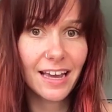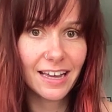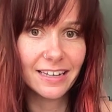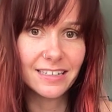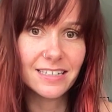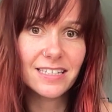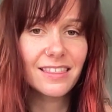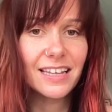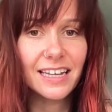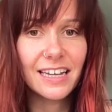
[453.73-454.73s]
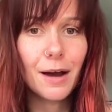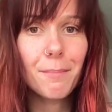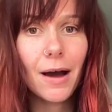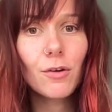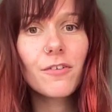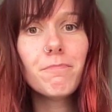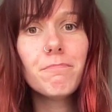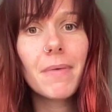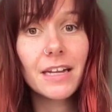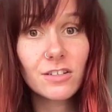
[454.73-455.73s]
is the amount of
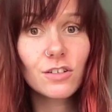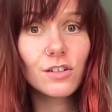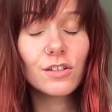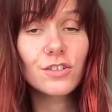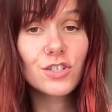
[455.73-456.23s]
mental